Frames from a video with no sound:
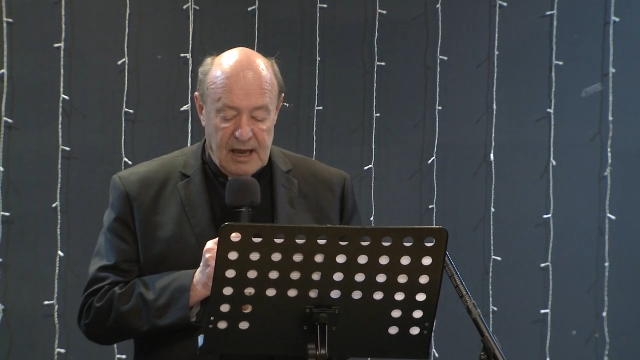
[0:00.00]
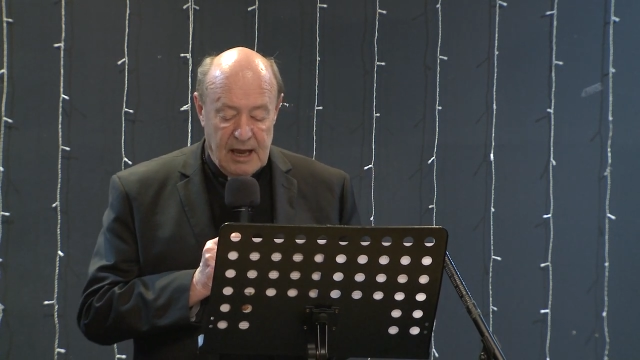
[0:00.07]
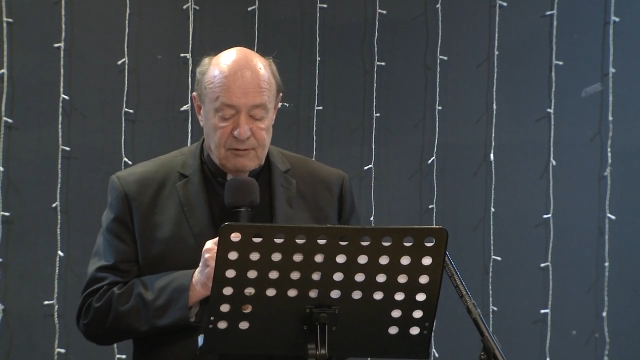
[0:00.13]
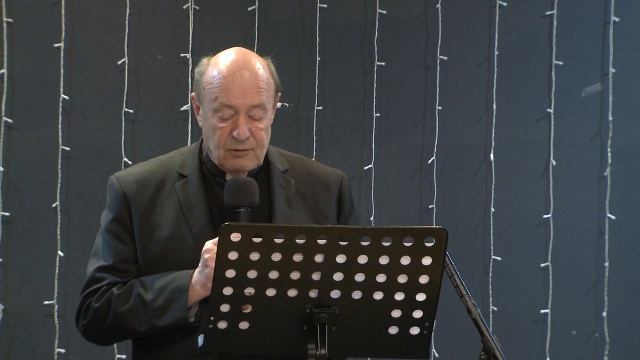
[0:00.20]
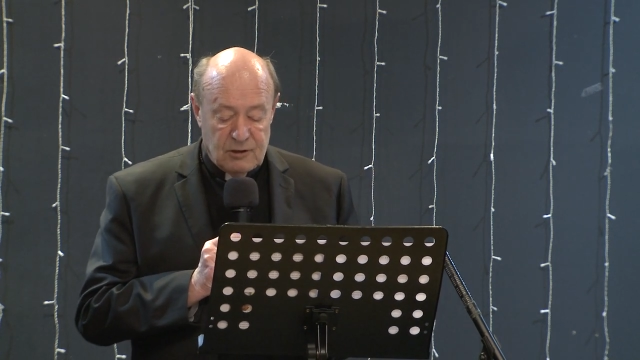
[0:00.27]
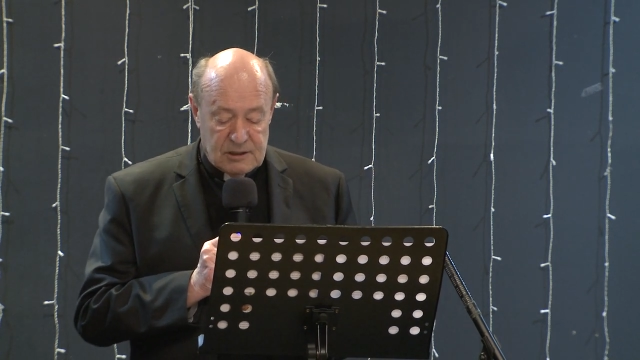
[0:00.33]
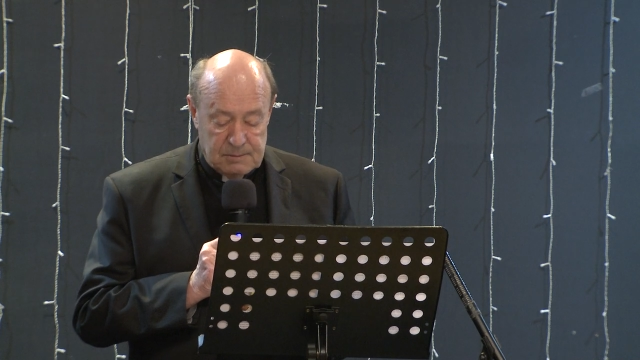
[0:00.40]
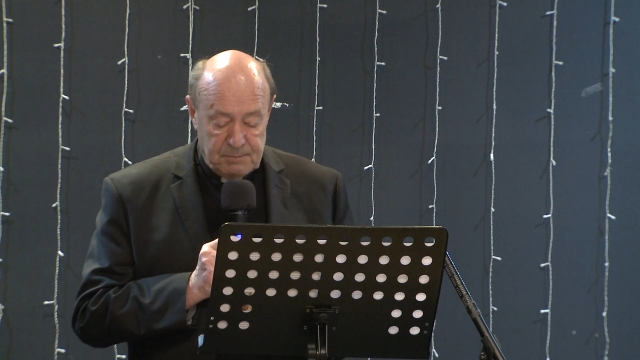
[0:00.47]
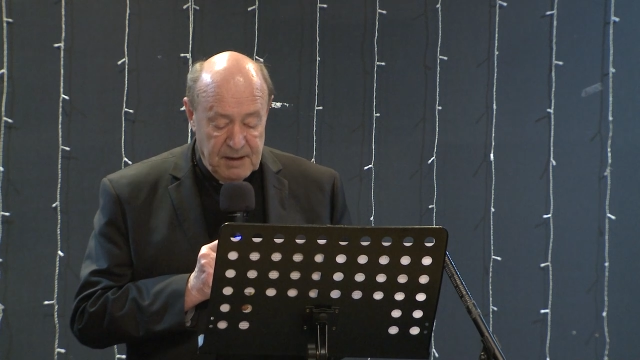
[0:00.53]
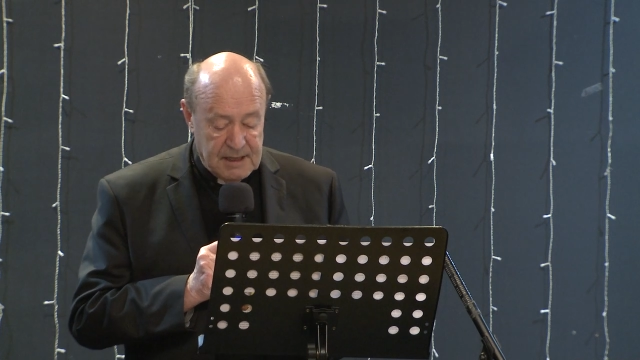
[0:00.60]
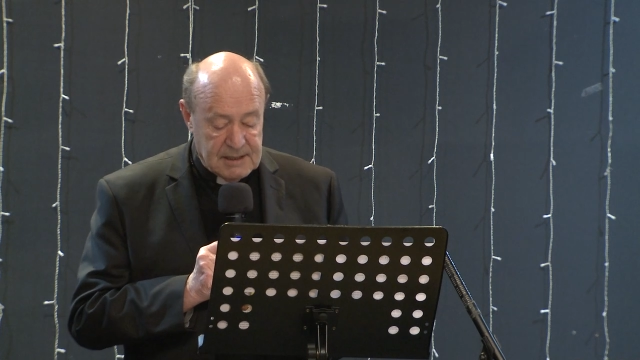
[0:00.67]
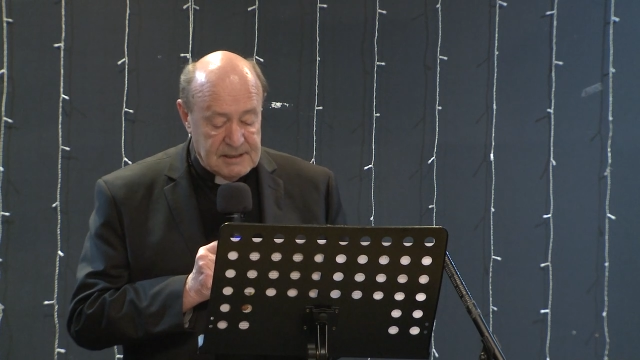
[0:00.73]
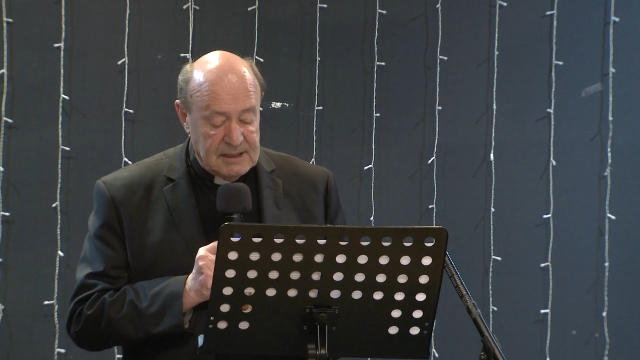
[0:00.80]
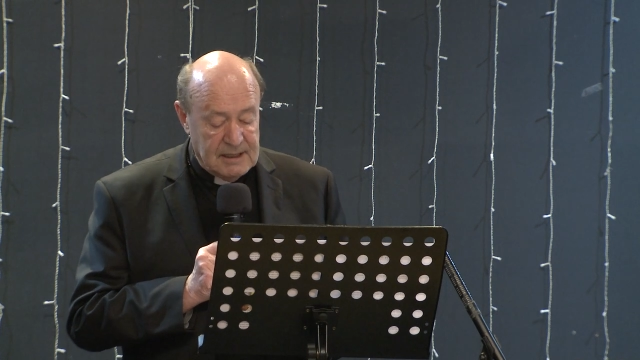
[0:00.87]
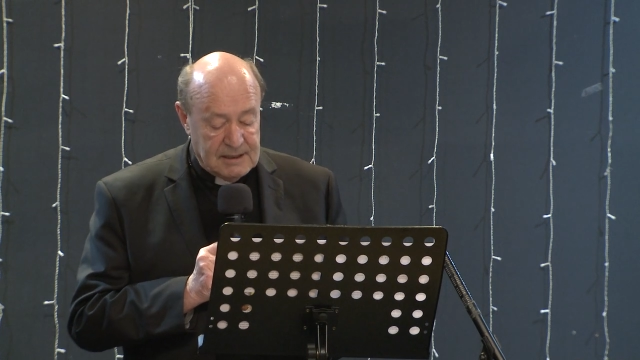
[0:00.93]
and
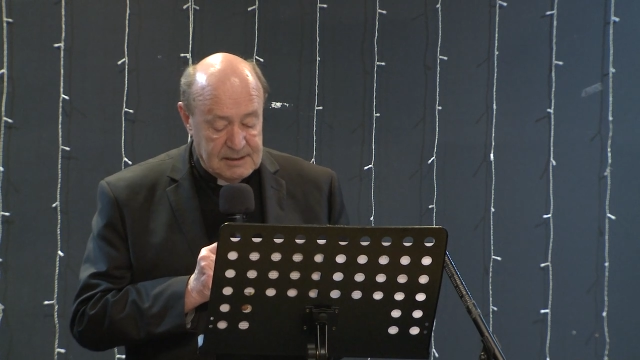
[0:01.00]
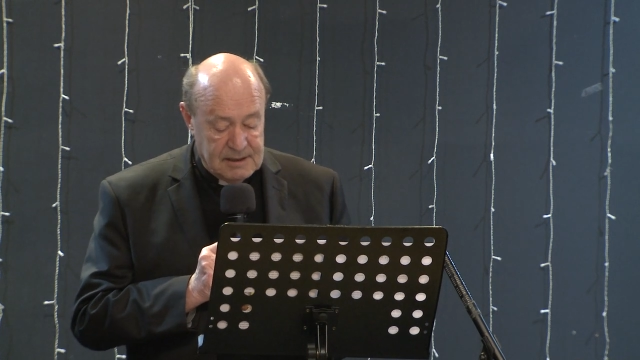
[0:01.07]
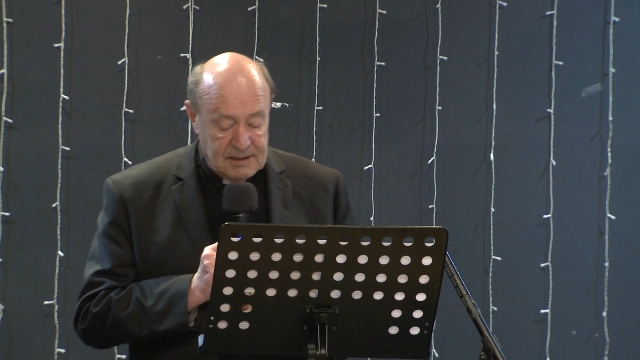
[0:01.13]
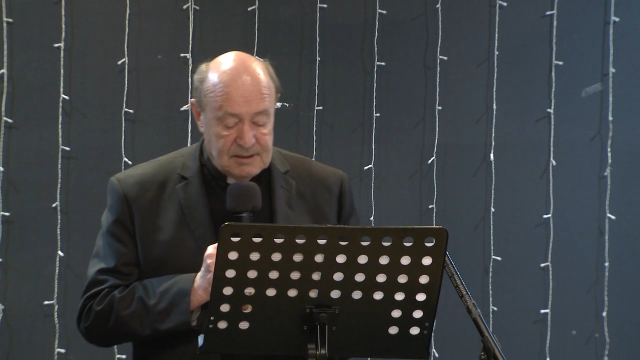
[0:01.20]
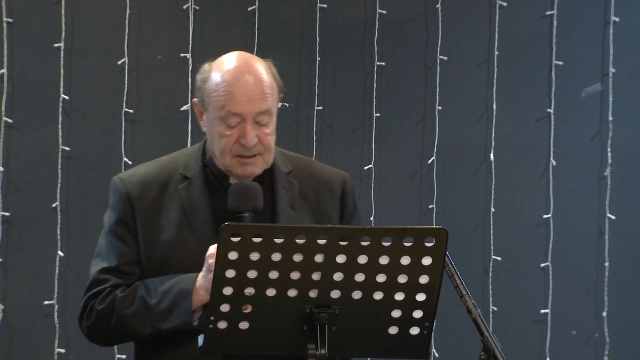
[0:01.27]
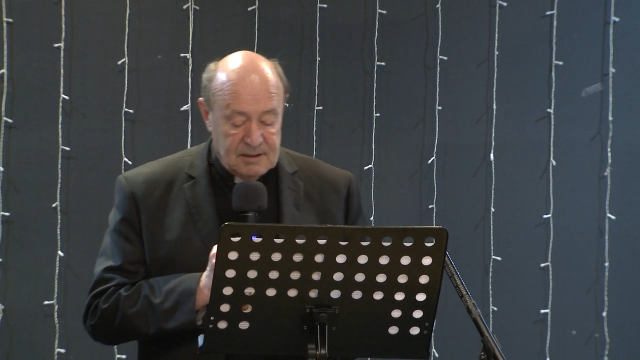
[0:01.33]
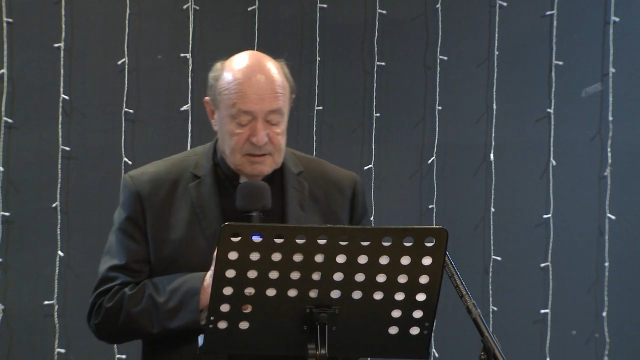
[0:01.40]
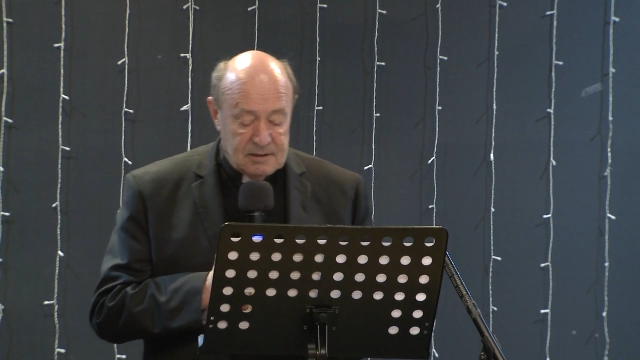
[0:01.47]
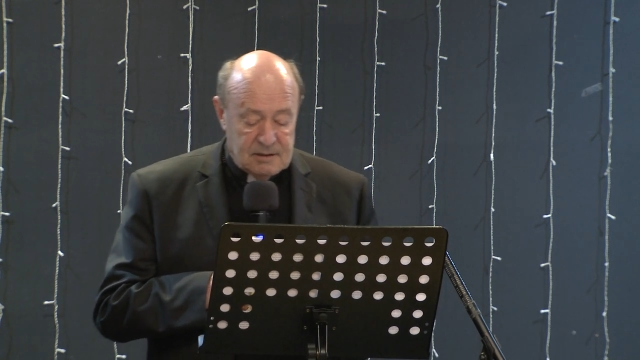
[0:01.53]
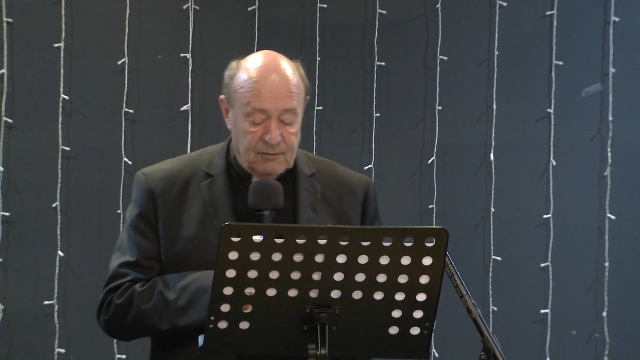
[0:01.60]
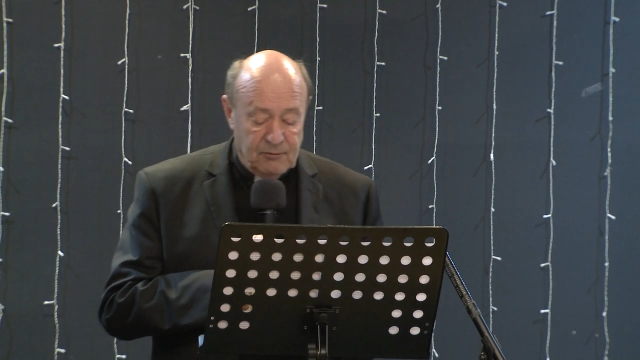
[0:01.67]
respects the existence